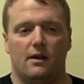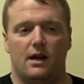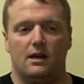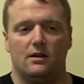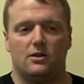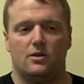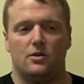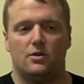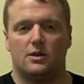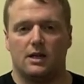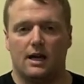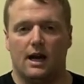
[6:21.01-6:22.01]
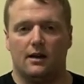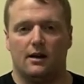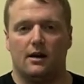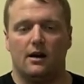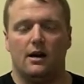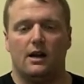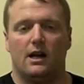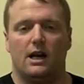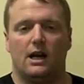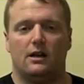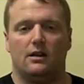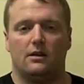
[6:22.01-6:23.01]
together.
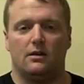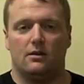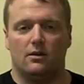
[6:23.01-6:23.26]
And